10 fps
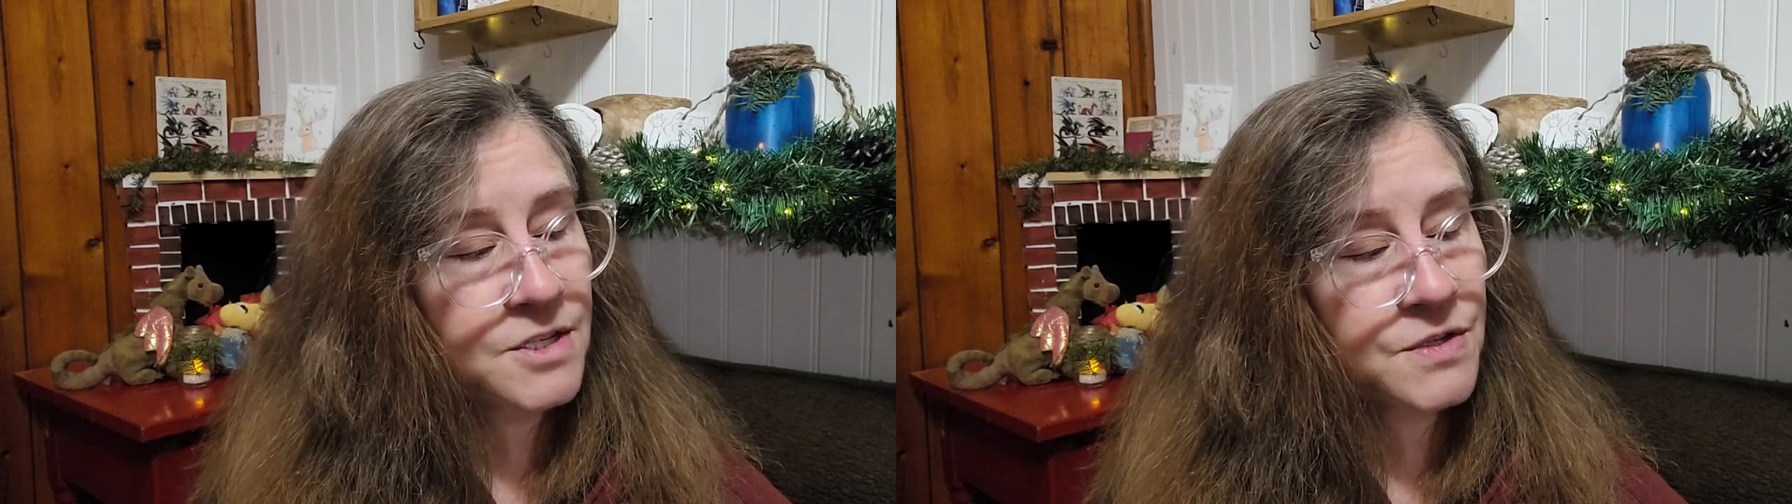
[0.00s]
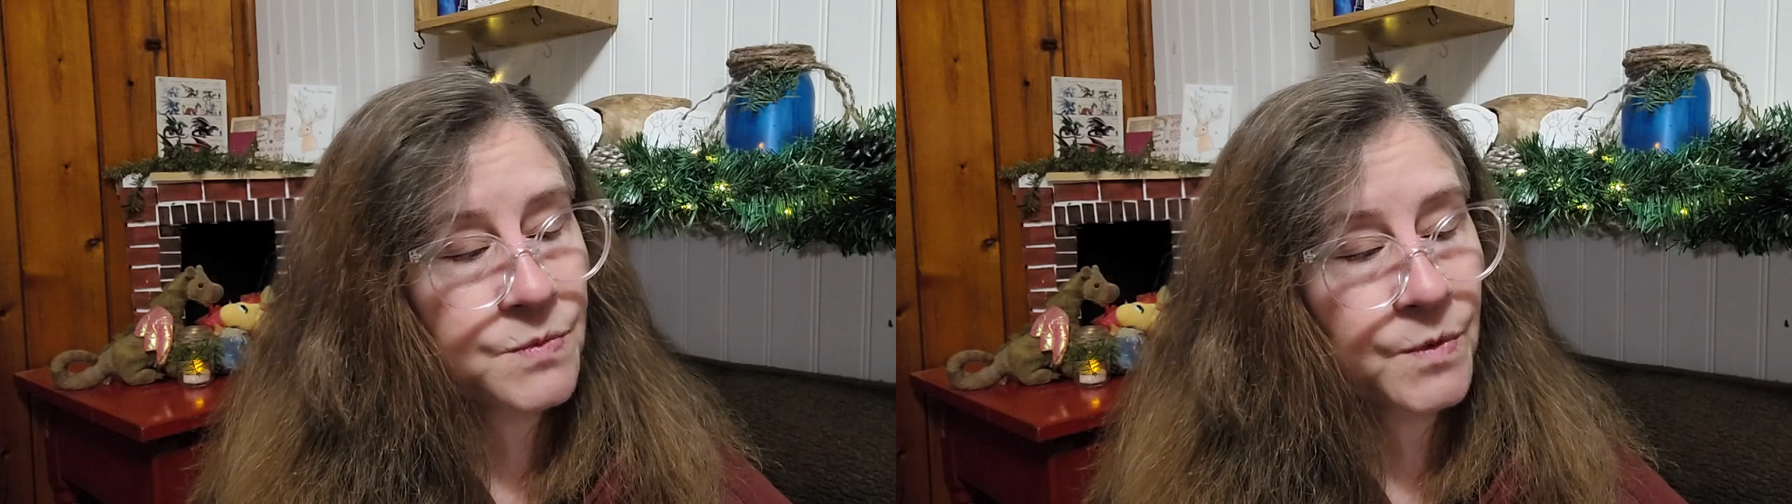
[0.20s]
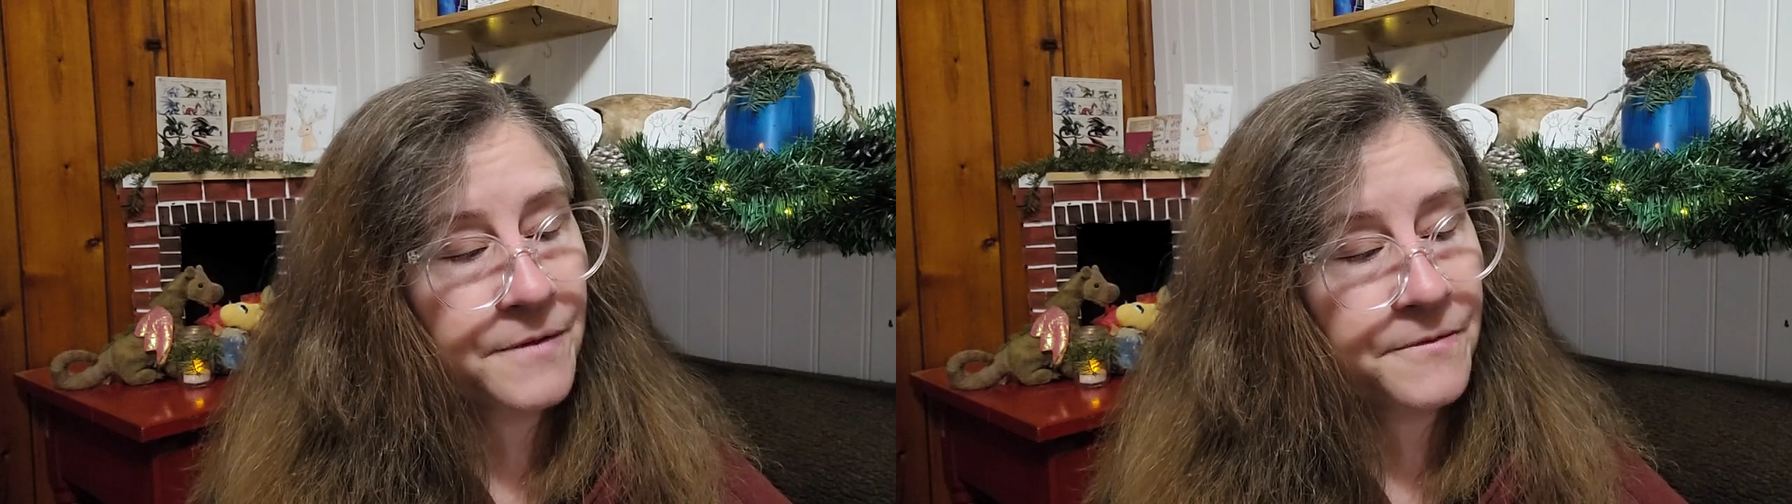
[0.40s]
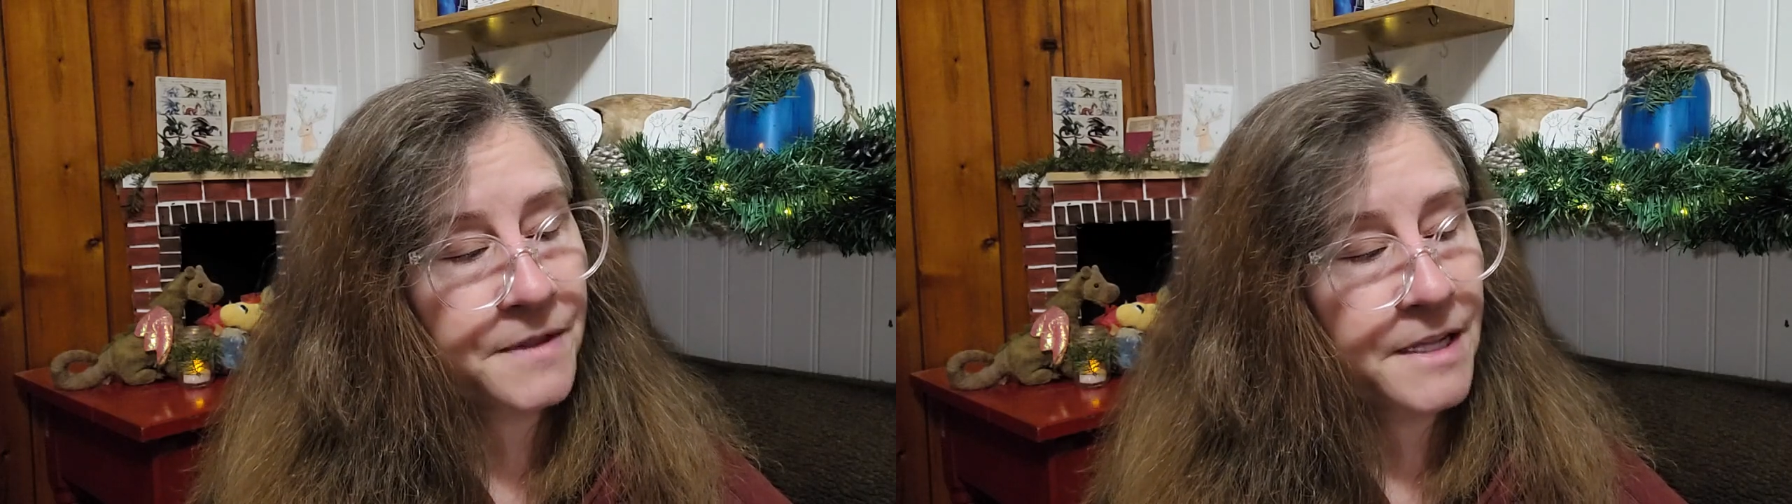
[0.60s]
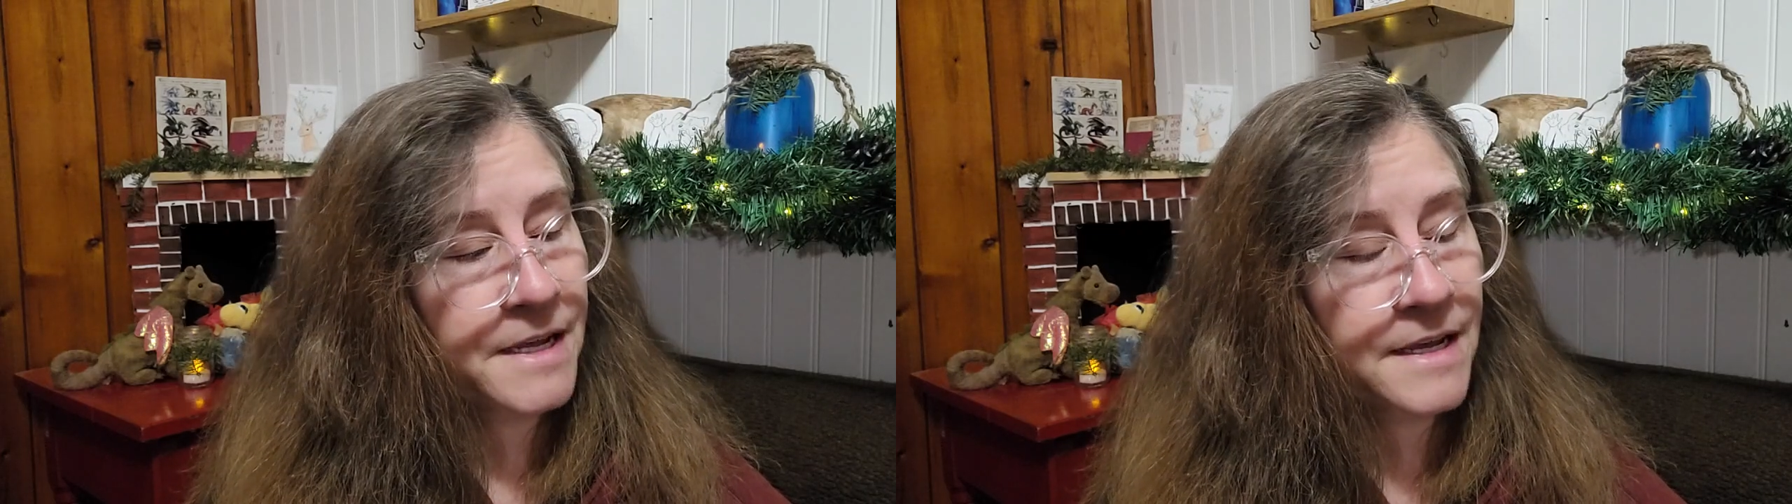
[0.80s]

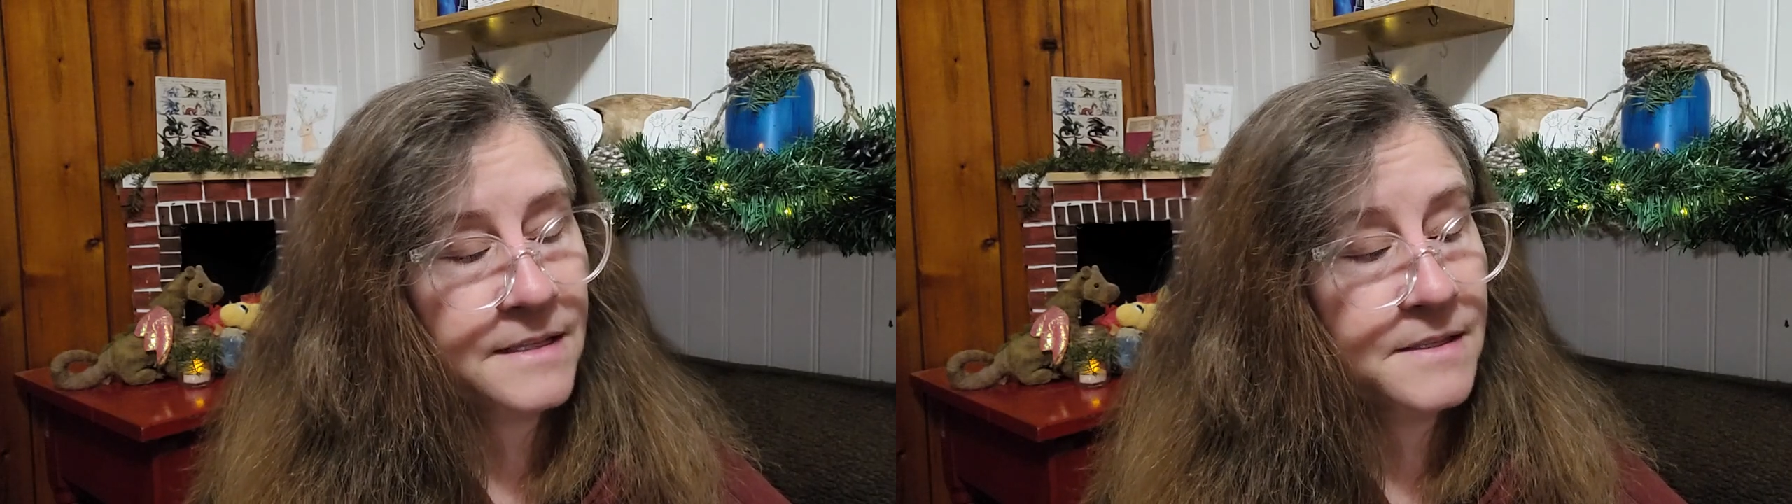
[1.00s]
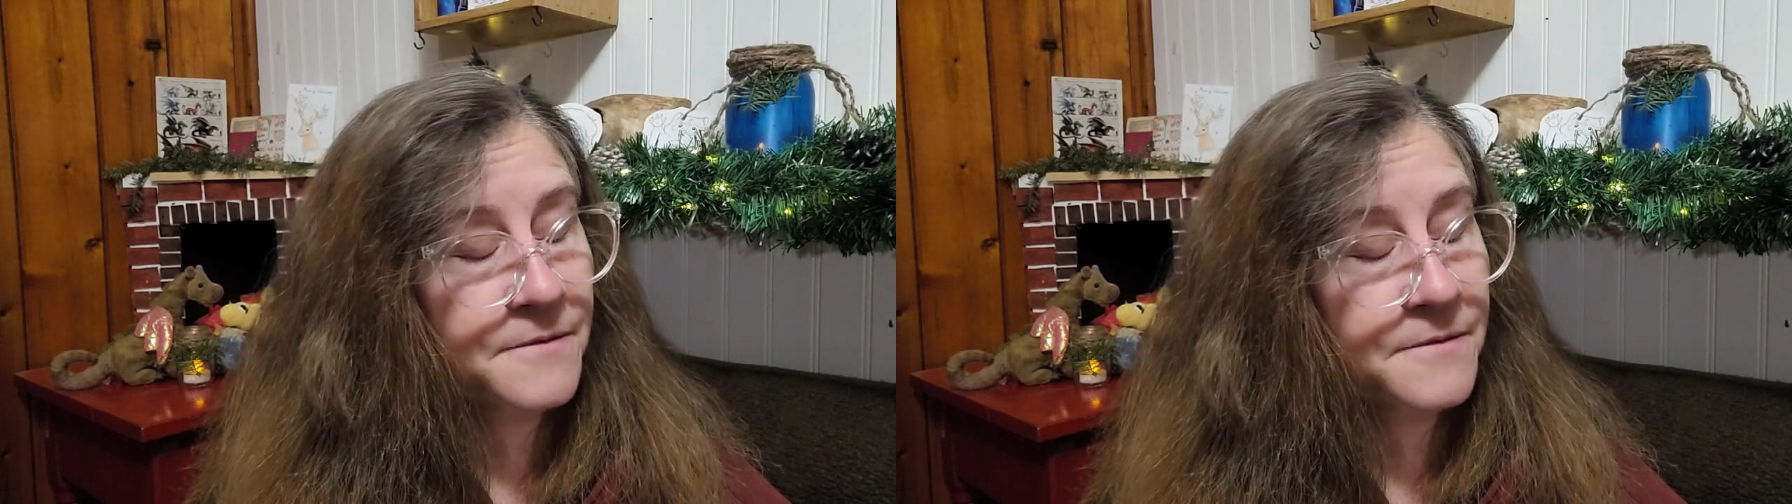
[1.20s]
swiftly into